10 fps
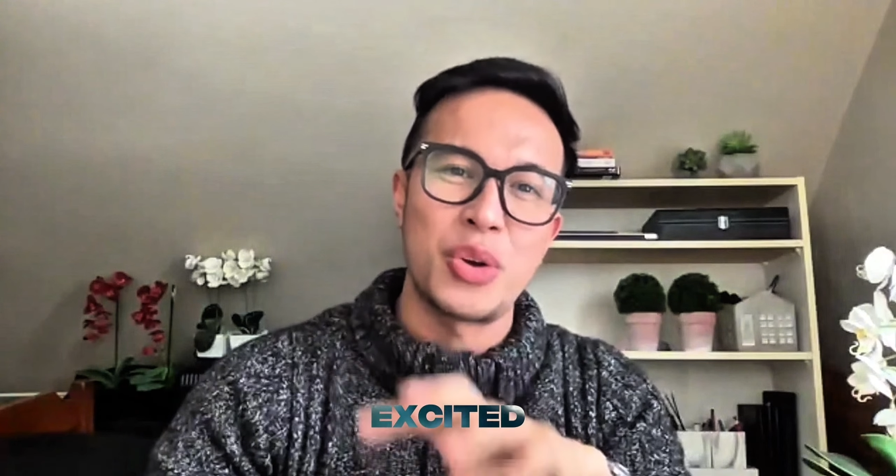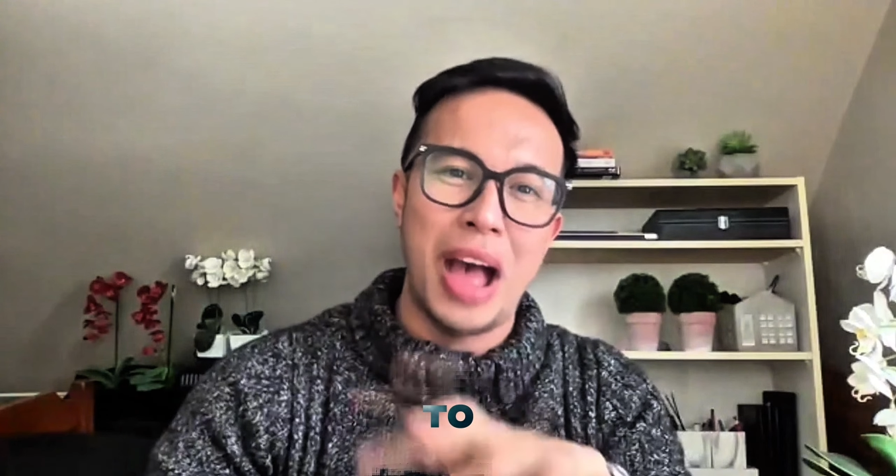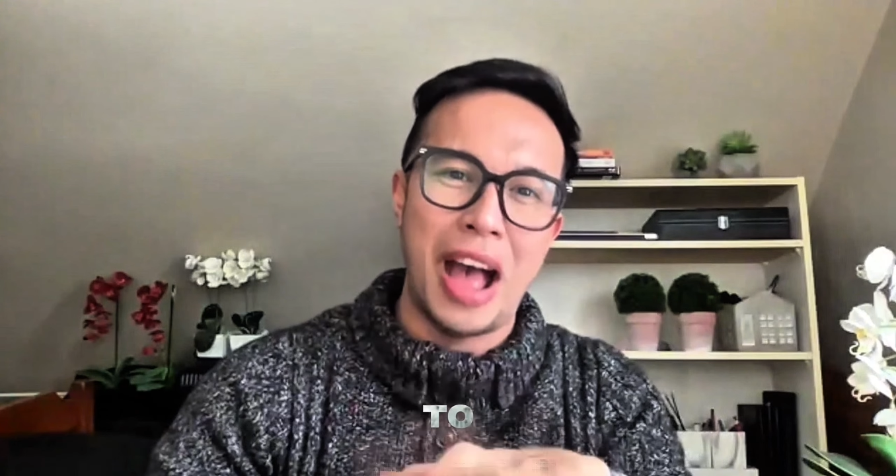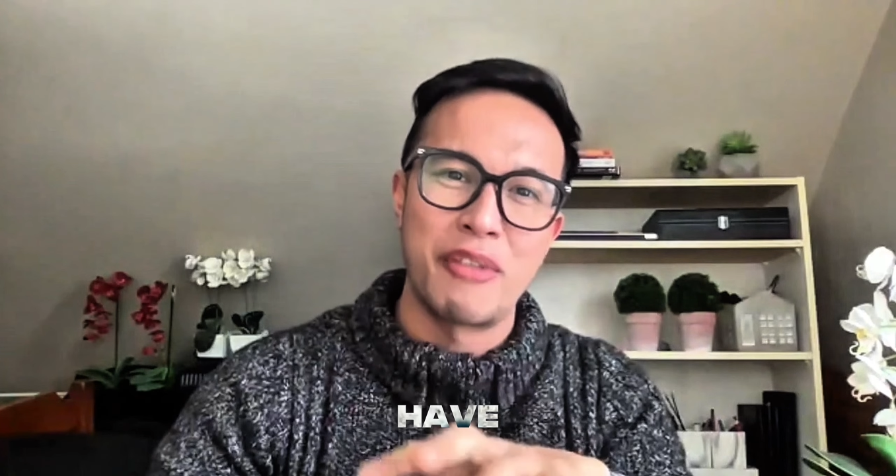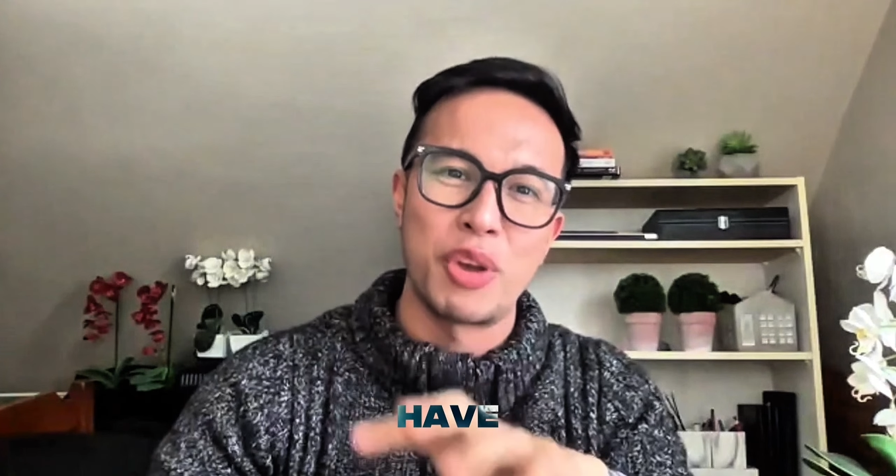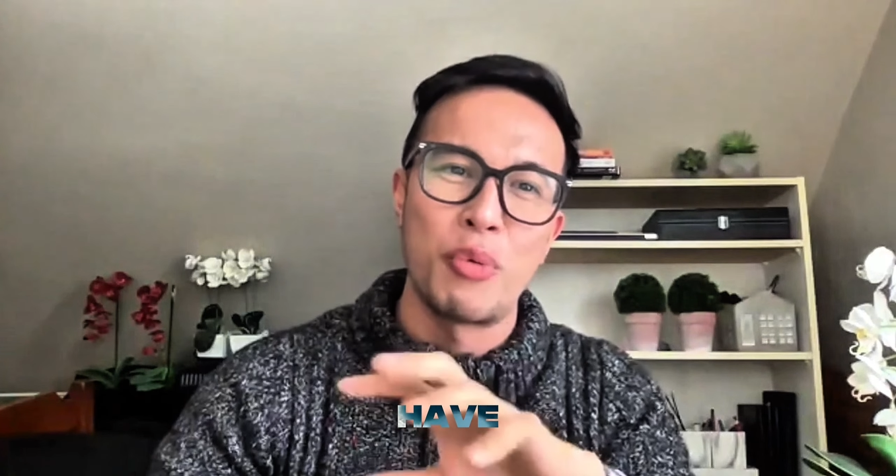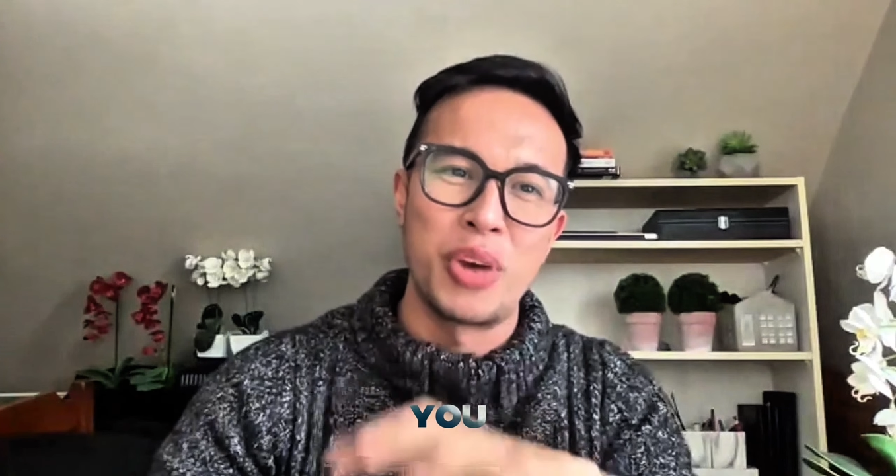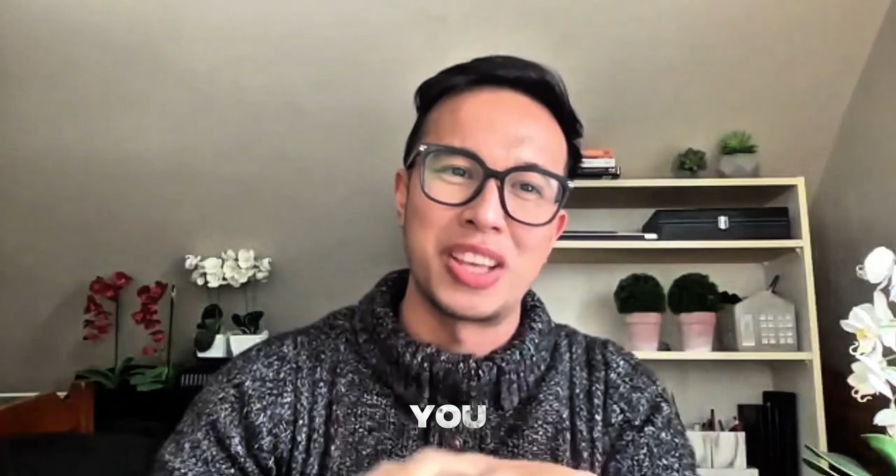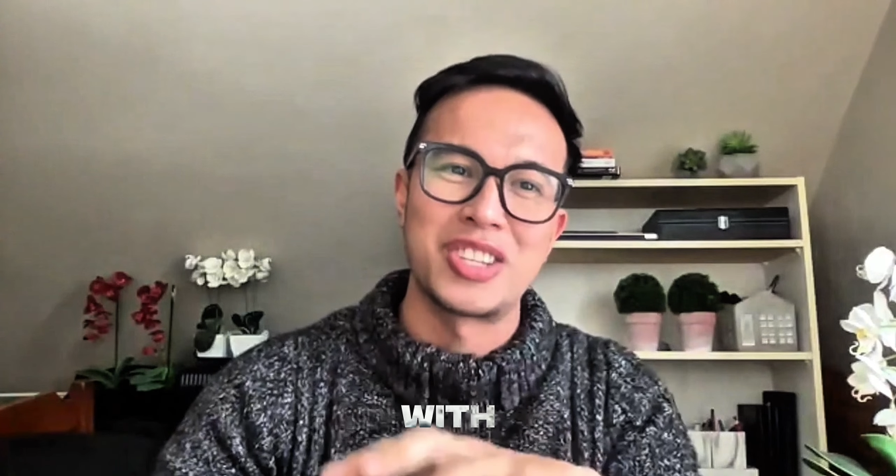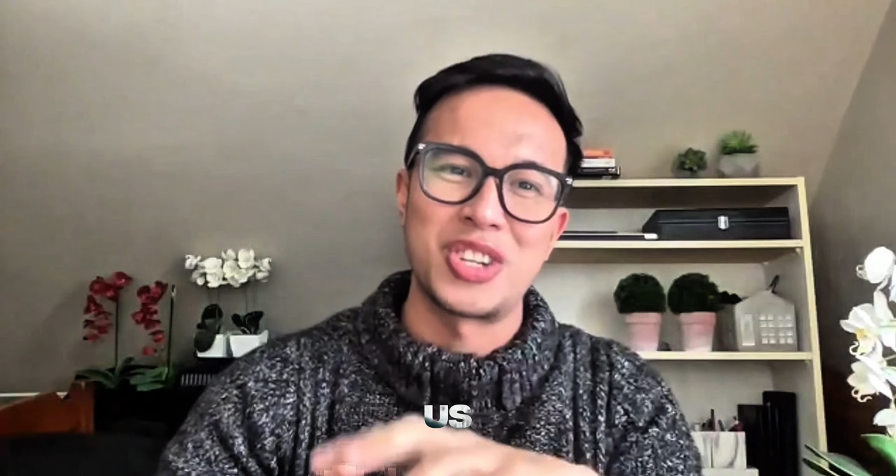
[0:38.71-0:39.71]
to have you
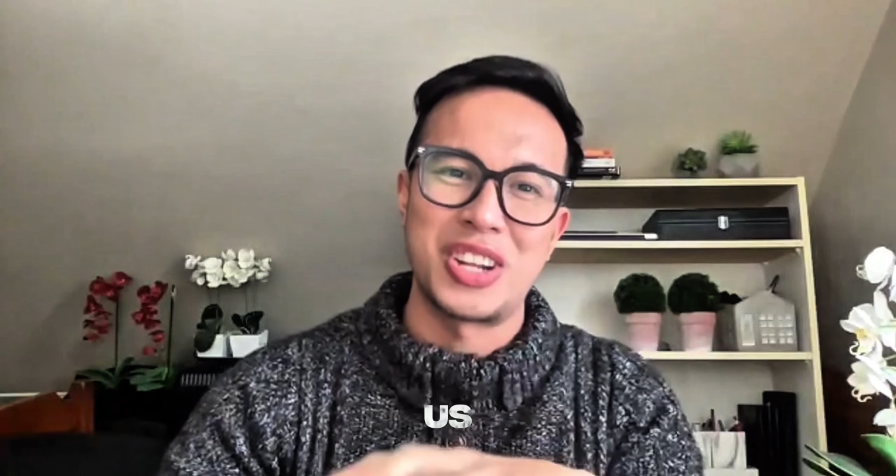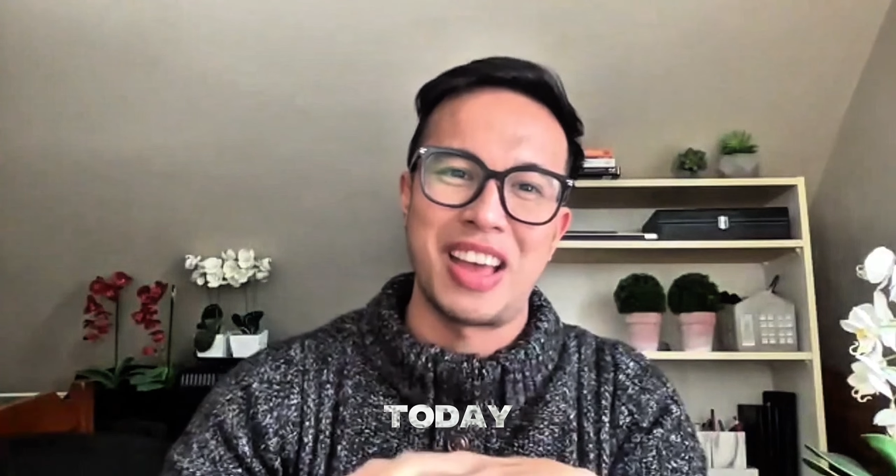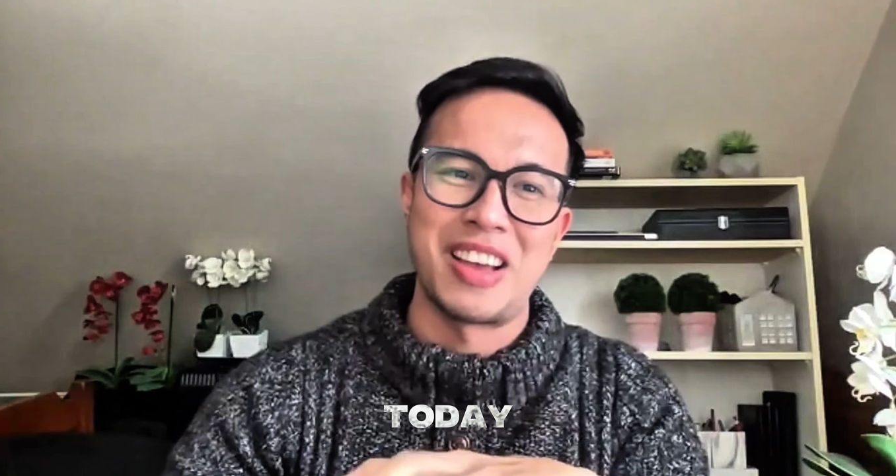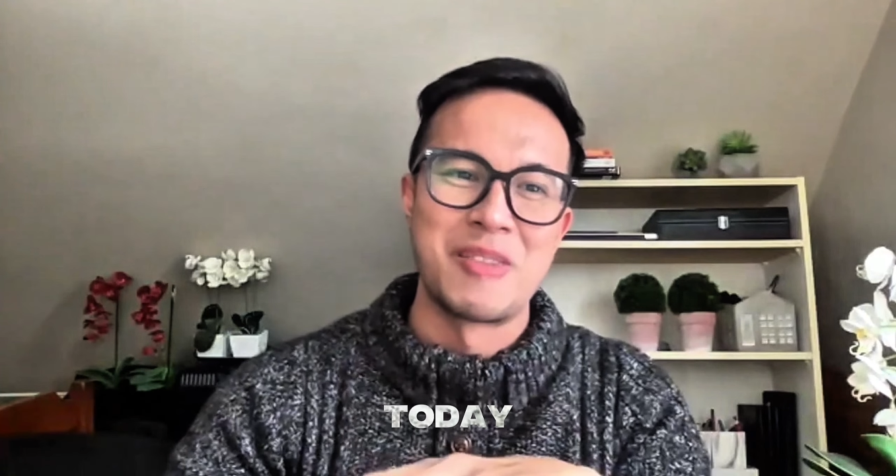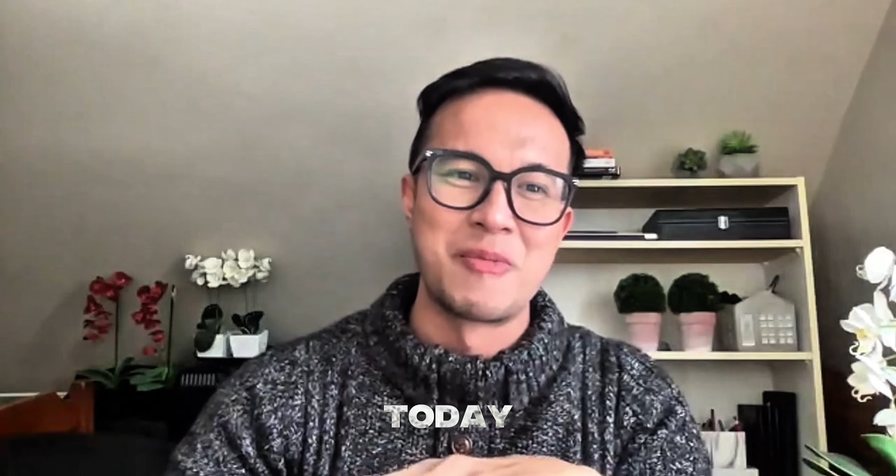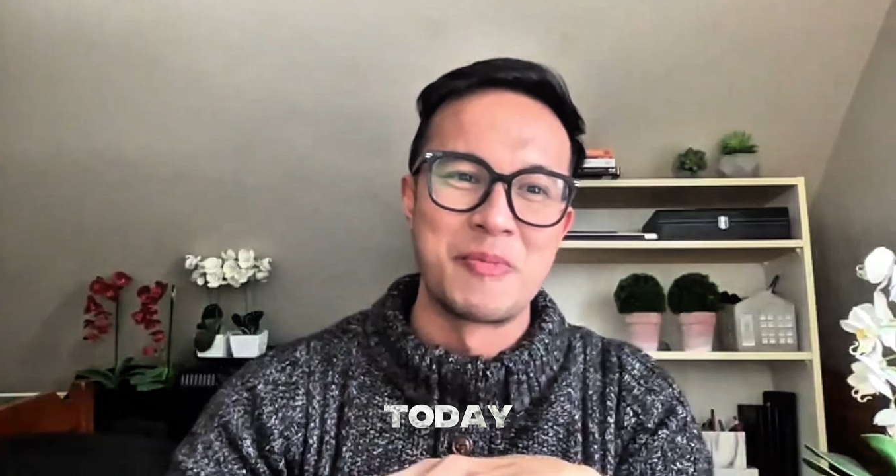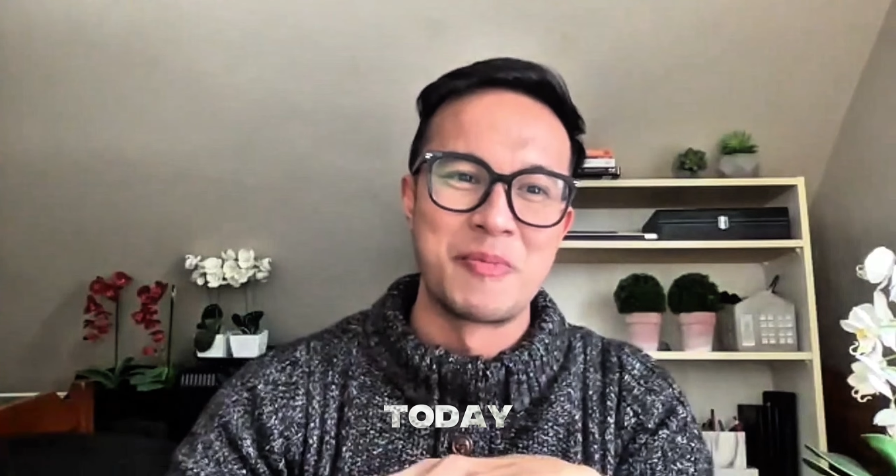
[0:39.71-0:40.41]
with us today.